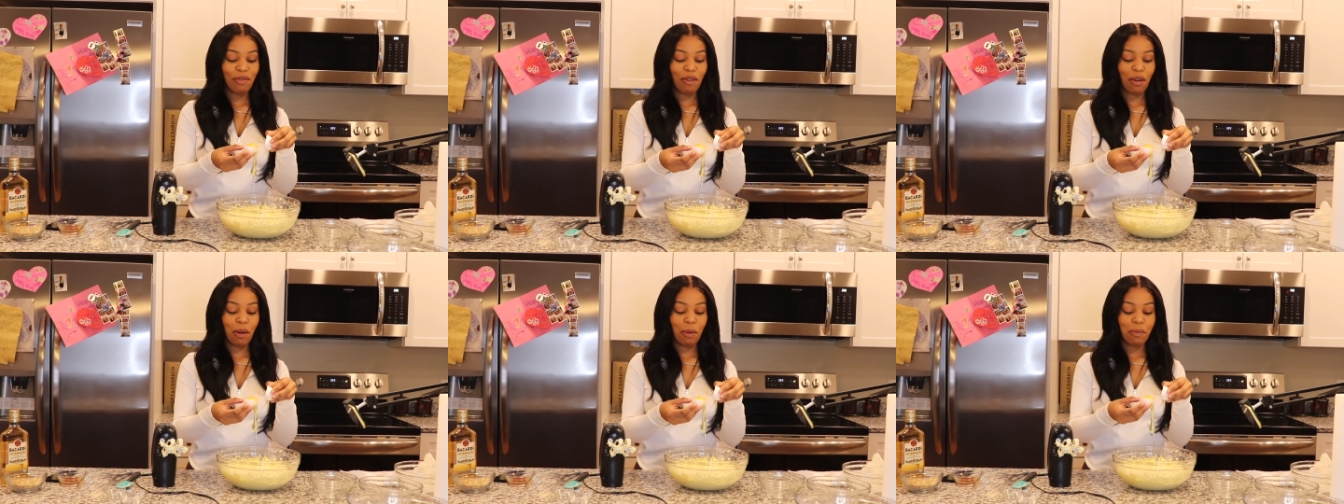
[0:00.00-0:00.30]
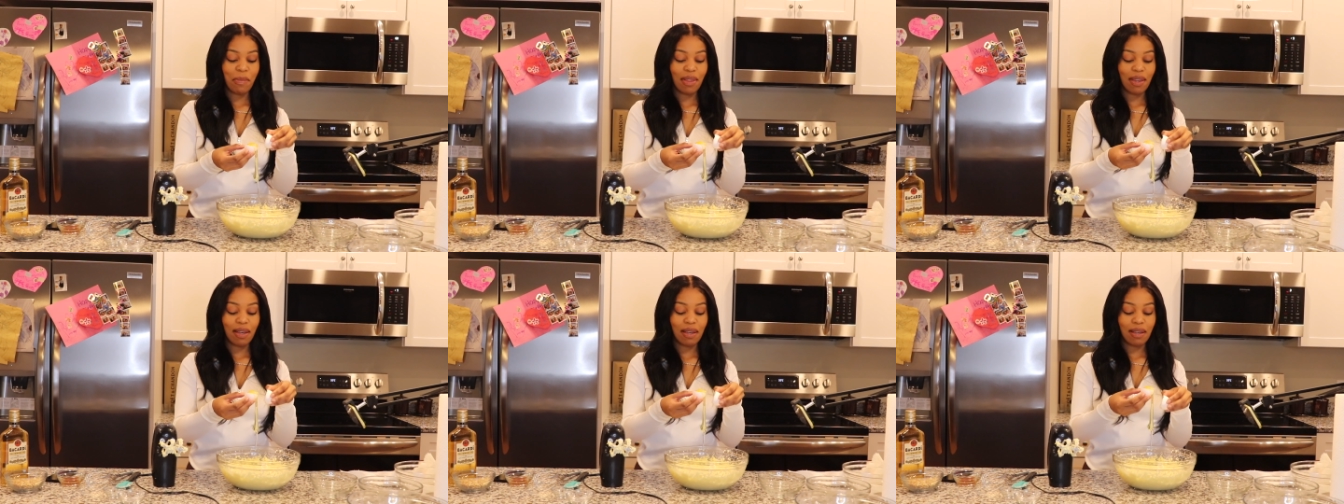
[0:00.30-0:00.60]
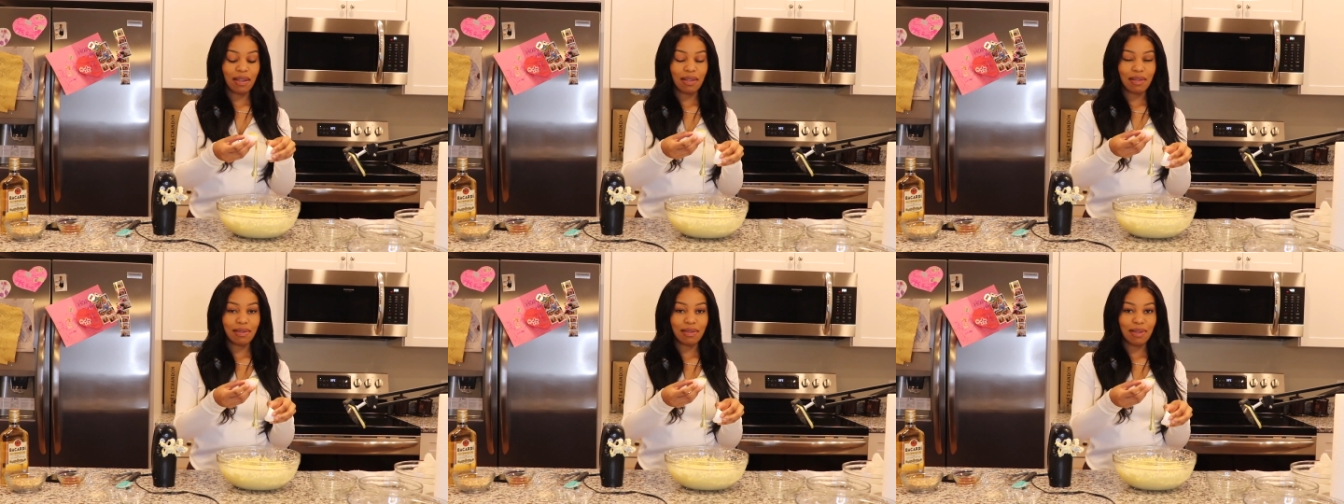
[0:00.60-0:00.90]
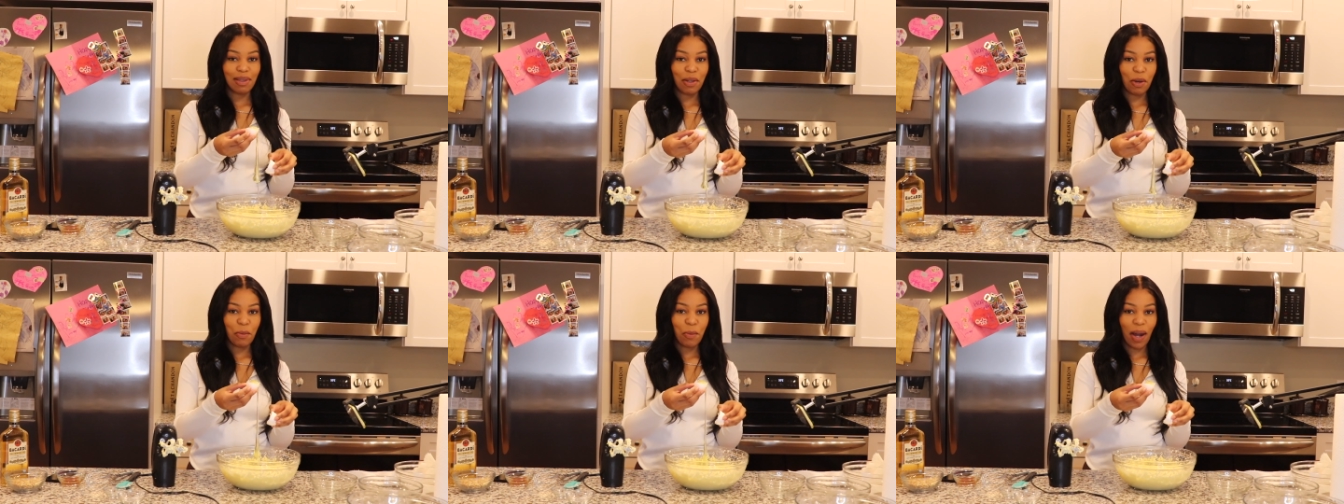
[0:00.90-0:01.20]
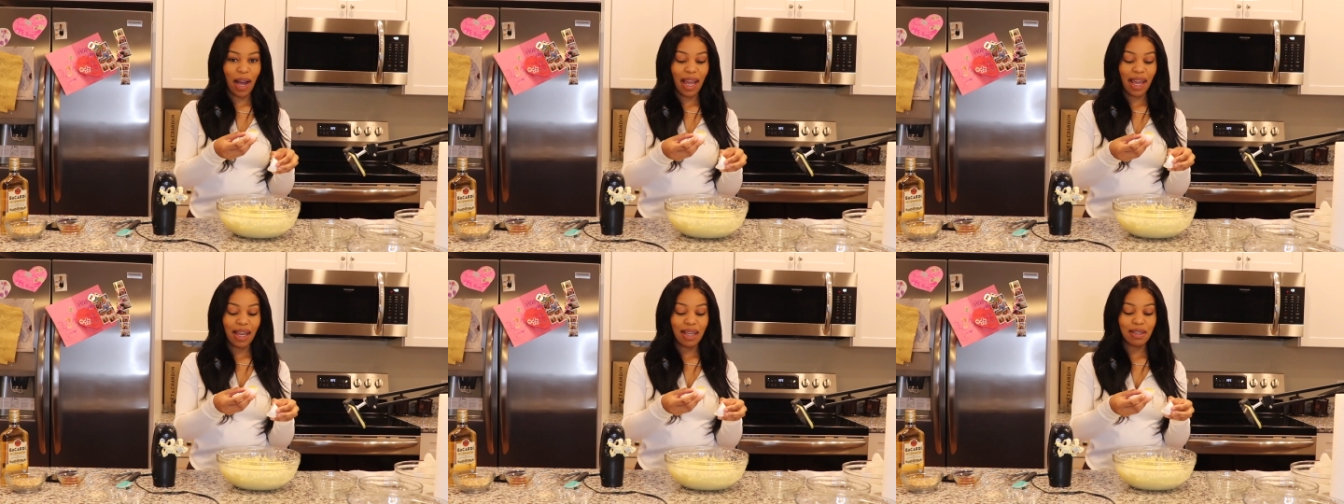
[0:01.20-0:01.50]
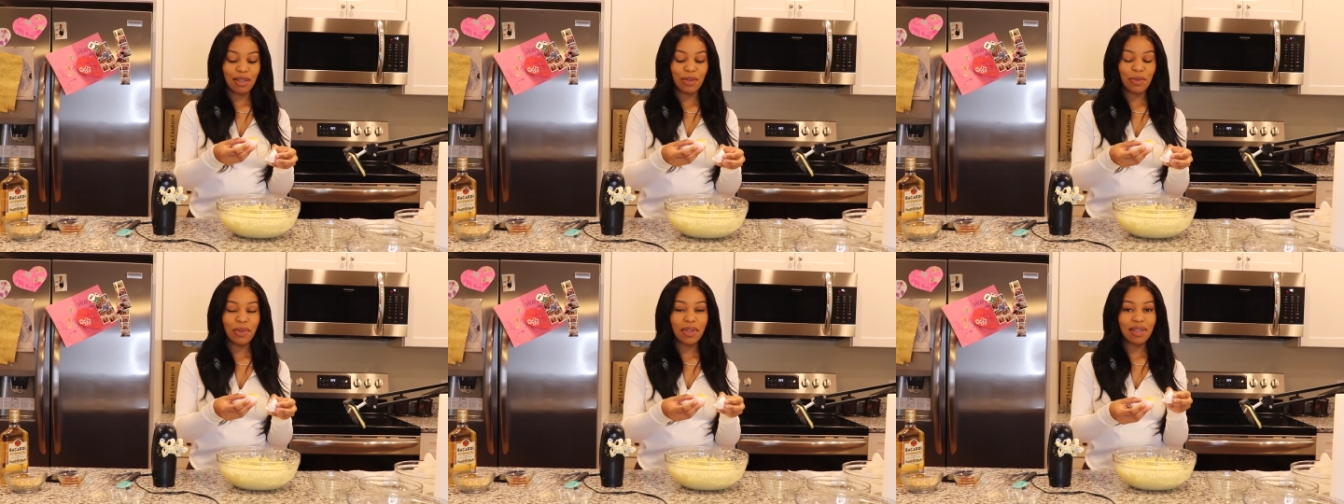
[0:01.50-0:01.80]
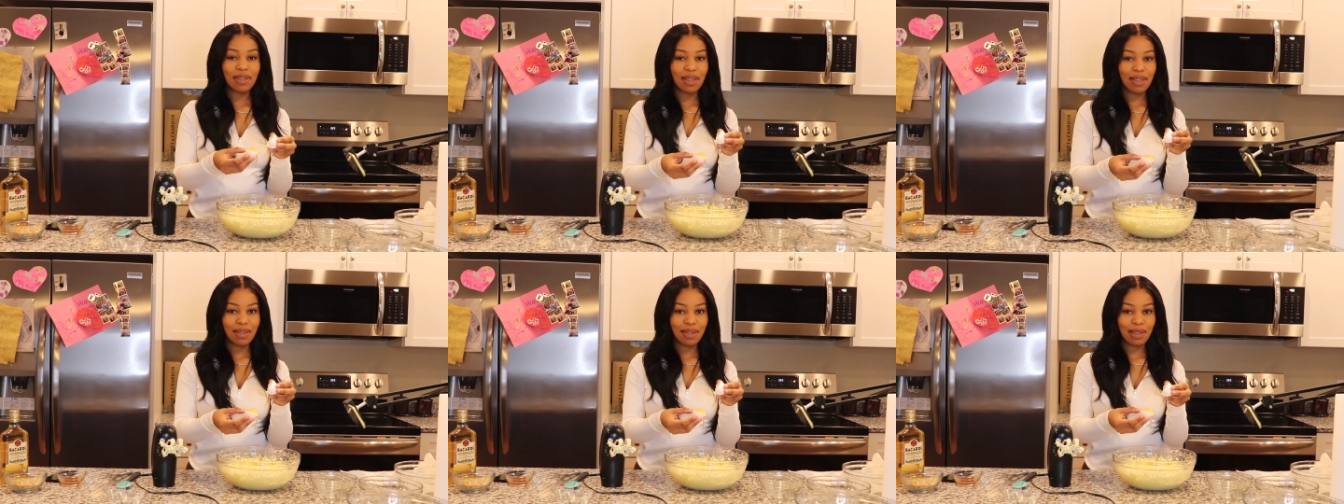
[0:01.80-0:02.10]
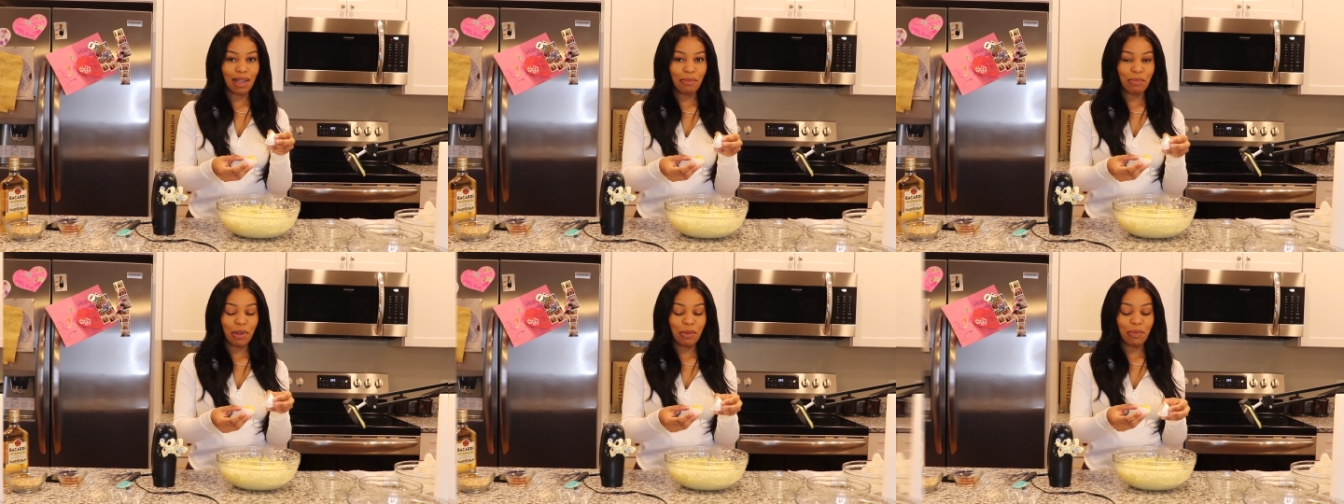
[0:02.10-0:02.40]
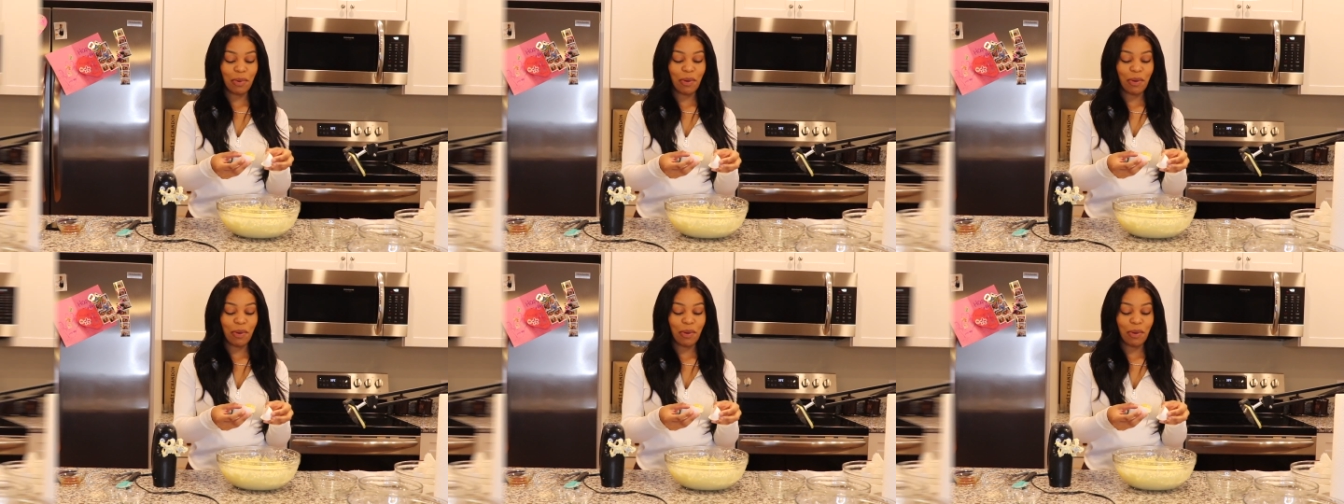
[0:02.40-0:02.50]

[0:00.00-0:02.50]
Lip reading: from the white, do this in a separate